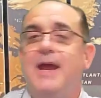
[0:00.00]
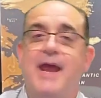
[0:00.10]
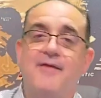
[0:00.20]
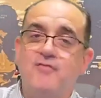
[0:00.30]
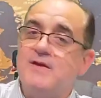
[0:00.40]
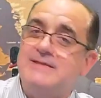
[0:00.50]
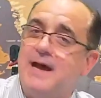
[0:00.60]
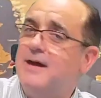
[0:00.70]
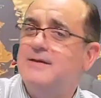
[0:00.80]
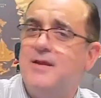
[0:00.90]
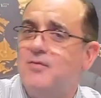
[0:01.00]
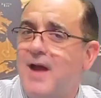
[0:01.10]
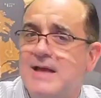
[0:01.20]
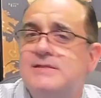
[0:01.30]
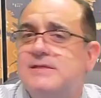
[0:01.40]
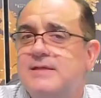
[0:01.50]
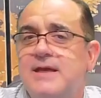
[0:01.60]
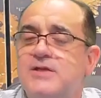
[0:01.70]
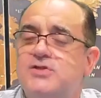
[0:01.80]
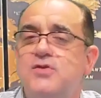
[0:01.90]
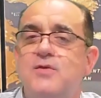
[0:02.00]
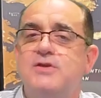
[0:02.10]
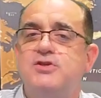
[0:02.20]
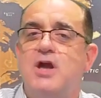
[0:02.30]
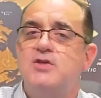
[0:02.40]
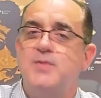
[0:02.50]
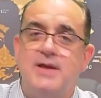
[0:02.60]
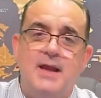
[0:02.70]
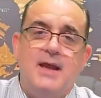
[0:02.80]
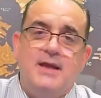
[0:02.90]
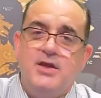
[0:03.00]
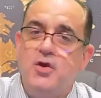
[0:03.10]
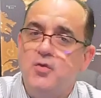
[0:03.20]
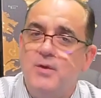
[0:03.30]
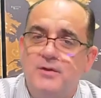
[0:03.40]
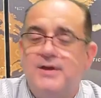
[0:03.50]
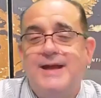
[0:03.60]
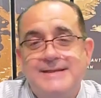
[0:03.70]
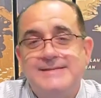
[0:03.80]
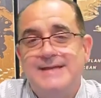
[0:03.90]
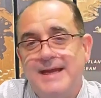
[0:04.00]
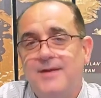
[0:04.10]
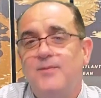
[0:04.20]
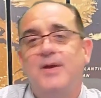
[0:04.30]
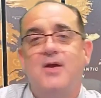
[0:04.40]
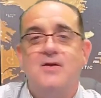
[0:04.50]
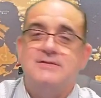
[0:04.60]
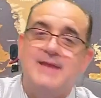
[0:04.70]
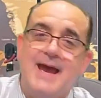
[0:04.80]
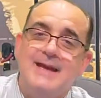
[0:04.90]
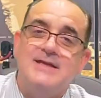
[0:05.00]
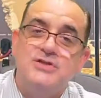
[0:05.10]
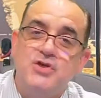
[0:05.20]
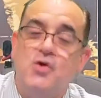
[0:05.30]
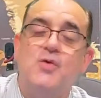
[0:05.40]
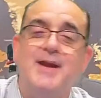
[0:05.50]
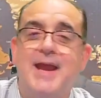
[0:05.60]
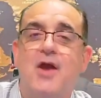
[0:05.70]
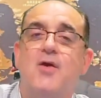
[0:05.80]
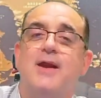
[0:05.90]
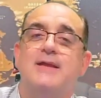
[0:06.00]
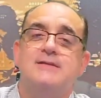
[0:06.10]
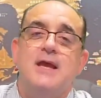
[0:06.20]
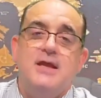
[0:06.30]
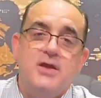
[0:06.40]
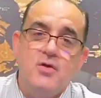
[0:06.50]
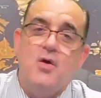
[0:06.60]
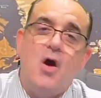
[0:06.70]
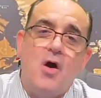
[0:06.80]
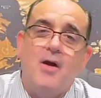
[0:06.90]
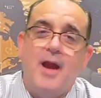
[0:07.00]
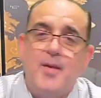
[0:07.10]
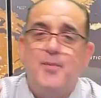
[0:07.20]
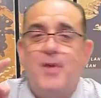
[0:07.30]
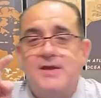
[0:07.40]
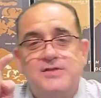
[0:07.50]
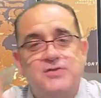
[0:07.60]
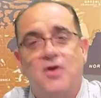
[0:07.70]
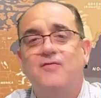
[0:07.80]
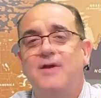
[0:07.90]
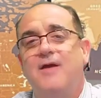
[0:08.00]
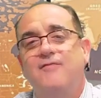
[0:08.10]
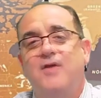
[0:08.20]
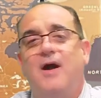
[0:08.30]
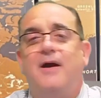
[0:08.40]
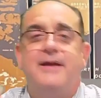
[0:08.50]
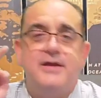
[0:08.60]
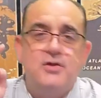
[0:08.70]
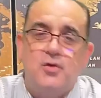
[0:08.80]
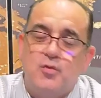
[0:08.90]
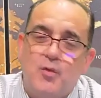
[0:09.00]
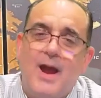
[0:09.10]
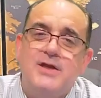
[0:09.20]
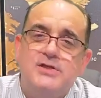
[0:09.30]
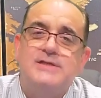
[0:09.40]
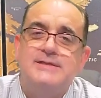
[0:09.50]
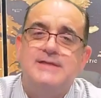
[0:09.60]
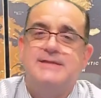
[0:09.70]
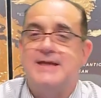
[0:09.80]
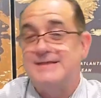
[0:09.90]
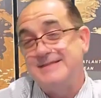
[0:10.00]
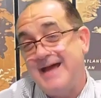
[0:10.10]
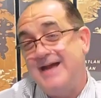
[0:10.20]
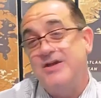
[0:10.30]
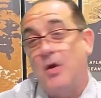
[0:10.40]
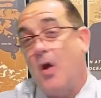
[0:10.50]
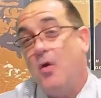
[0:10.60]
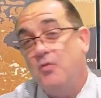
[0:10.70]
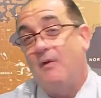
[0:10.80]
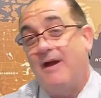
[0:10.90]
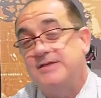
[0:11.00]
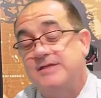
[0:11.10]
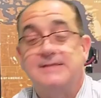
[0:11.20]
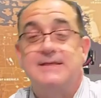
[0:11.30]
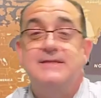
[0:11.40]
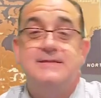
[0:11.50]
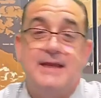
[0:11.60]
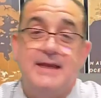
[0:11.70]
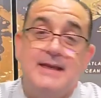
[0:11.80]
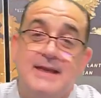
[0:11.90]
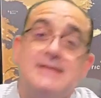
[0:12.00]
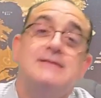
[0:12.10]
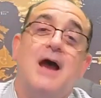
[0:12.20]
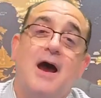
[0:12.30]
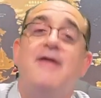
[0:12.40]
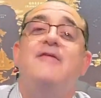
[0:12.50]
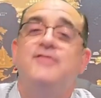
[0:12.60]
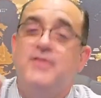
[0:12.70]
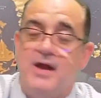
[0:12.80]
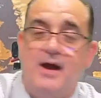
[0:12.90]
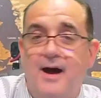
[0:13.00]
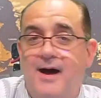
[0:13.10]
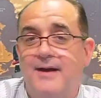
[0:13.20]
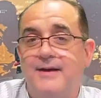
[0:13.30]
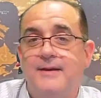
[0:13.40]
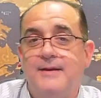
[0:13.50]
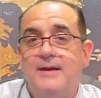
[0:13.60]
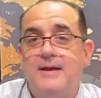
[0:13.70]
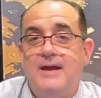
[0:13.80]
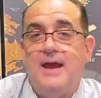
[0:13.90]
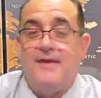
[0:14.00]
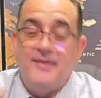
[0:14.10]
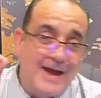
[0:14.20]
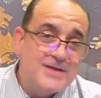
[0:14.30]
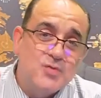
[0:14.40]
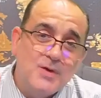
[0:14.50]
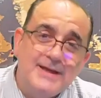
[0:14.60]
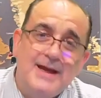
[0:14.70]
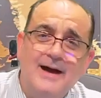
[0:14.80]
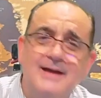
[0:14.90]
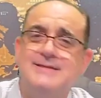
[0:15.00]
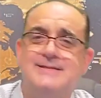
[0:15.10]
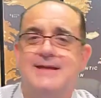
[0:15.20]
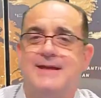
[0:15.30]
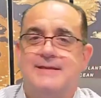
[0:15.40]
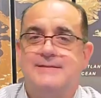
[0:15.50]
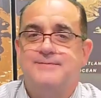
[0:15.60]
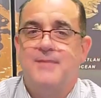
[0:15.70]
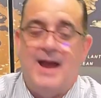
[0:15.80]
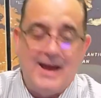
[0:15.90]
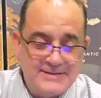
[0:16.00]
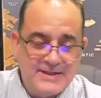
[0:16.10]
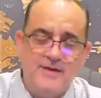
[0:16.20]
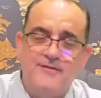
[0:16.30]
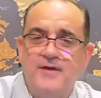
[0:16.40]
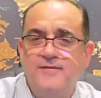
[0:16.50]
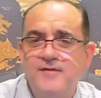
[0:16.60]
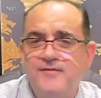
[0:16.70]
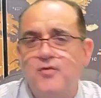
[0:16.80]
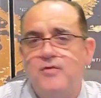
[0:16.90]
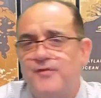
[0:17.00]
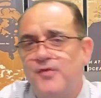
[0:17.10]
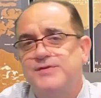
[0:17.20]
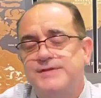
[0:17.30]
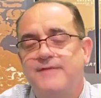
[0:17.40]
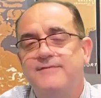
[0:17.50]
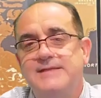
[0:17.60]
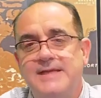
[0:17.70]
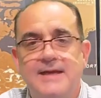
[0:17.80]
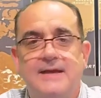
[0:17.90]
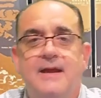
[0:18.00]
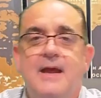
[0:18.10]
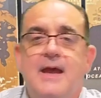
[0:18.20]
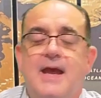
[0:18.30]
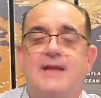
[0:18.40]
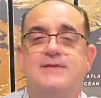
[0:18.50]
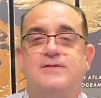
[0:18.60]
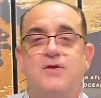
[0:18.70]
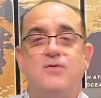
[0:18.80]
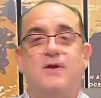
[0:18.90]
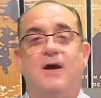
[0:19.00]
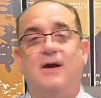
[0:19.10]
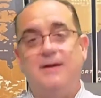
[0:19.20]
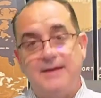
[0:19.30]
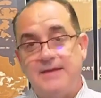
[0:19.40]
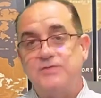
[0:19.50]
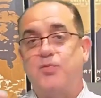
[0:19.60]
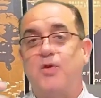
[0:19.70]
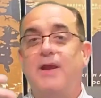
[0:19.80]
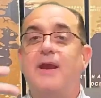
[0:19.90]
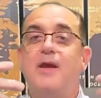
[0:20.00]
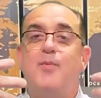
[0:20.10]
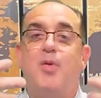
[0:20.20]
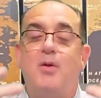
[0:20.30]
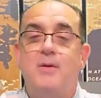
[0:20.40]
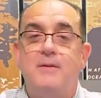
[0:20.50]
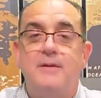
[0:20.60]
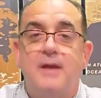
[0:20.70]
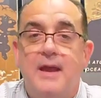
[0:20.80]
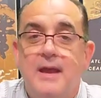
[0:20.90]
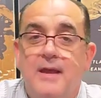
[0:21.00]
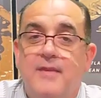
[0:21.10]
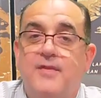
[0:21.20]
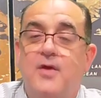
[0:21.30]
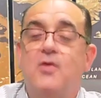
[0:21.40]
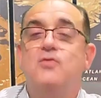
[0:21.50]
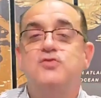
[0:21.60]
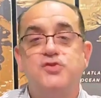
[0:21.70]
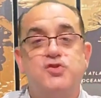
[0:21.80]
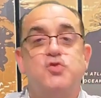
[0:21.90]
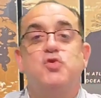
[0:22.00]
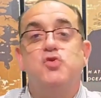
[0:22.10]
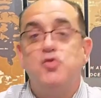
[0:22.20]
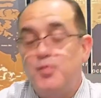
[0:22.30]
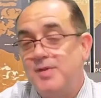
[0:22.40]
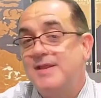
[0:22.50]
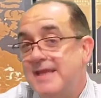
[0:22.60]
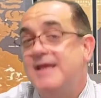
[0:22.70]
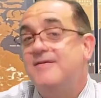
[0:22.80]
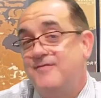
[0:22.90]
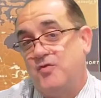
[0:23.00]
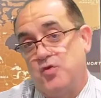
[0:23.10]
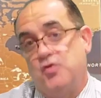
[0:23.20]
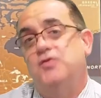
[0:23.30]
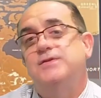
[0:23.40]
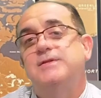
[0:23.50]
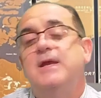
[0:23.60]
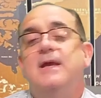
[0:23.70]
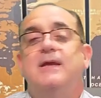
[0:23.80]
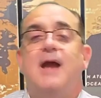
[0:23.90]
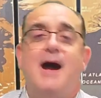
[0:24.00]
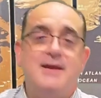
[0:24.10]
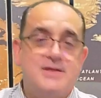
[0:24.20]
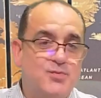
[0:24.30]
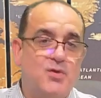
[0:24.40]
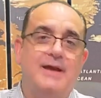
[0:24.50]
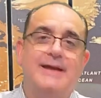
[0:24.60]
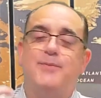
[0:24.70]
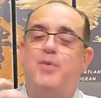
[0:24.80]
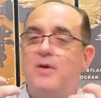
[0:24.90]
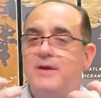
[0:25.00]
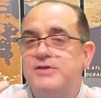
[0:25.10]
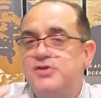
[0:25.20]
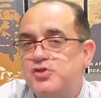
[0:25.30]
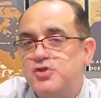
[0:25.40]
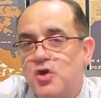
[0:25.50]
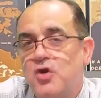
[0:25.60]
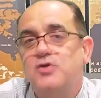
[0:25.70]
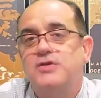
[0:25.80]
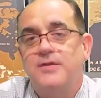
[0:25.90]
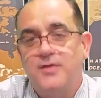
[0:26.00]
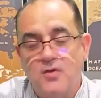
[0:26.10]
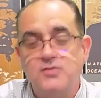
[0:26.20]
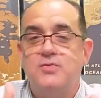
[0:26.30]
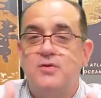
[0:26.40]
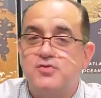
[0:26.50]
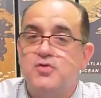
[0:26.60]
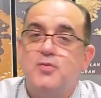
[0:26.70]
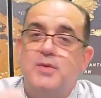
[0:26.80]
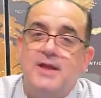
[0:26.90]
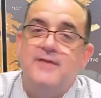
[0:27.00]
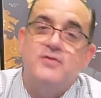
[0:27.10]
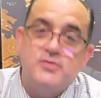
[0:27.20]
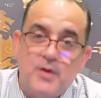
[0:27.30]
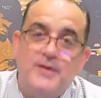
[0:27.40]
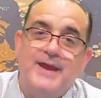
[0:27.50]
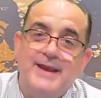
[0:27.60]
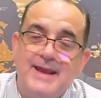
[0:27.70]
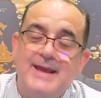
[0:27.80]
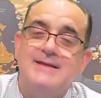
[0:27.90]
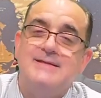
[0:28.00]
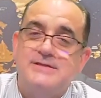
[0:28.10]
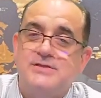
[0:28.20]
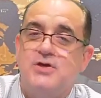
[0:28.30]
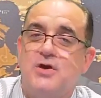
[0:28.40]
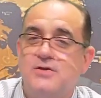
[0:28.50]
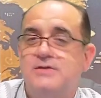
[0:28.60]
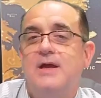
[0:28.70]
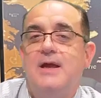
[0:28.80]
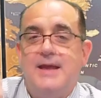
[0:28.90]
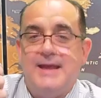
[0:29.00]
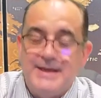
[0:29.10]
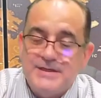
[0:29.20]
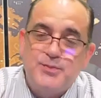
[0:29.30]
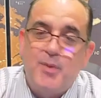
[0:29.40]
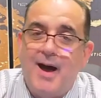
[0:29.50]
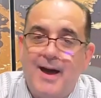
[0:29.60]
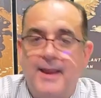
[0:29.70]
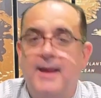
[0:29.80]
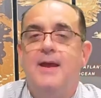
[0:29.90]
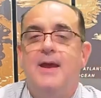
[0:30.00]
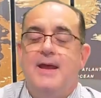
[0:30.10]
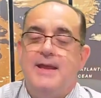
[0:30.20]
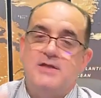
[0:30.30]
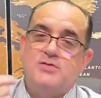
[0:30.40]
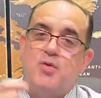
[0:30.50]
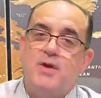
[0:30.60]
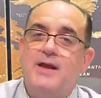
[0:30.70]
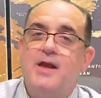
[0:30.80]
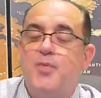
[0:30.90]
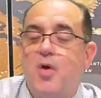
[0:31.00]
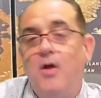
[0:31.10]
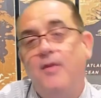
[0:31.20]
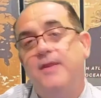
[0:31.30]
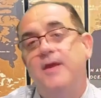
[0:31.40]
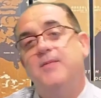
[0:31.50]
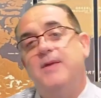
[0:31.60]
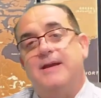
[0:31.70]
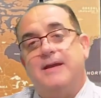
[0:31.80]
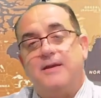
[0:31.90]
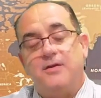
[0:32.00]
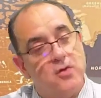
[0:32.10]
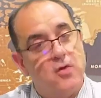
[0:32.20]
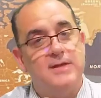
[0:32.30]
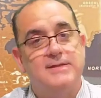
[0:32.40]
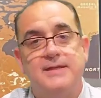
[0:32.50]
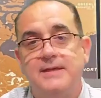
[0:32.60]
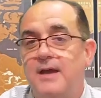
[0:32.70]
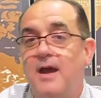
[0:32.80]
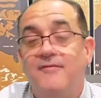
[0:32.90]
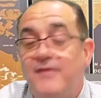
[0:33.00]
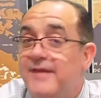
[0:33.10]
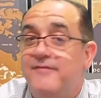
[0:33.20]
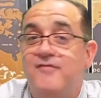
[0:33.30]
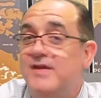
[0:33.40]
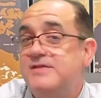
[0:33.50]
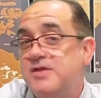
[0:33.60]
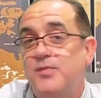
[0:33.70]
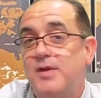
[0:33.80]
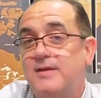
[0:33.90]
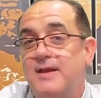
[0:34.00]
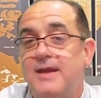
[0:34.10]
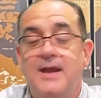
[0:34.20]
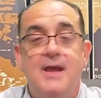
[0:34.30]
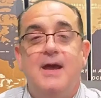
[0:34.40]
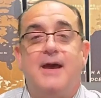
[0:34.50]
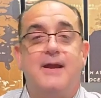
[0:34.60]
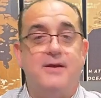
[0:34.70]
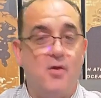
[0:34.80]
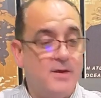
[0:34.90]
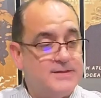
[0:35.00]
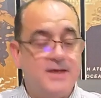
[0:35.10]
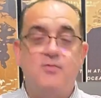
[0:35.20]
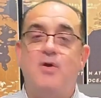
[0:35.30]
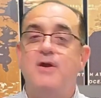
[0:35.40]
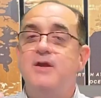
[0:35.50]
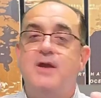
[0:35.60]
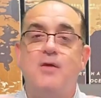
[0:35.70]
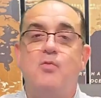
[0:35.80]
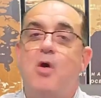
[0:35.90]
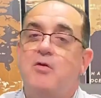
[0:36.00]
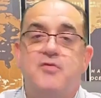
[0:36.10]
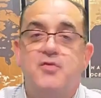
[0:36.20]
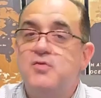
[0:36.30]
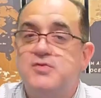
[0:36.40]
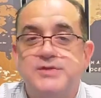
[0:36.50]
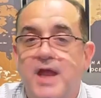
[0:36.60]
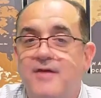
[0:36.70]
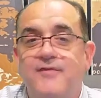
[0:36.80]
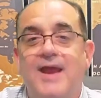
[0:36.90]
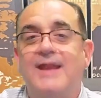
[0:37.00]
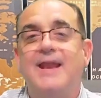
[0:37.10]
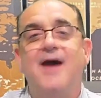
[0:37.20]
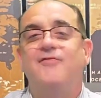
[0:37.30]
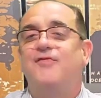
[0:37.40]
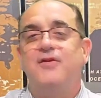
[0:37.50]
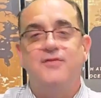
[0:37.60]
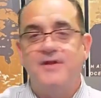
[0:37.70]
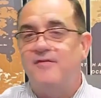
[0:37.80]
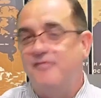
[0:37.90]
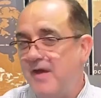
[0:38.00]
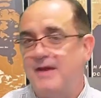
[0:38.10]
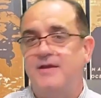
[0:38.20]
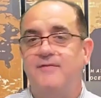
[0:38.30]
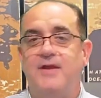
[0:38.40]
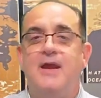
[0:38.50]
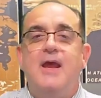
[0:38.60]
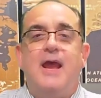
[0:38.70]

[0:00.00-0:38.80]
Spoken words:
Every tongue that rises against you in judgment, you will condemn, because that is your inheritance. You are a servant of God, and your righteousness is not your own righteousness. It is of God. And that's what God says. Isaiah 54, verse 17. And so God is bringing upon those true believers God is bringing upon his church and those who are true believers within his church, his body, he is bringing upon them an anointing of invincibility, an anointing where you can walk through stuff and not feel the effect of it.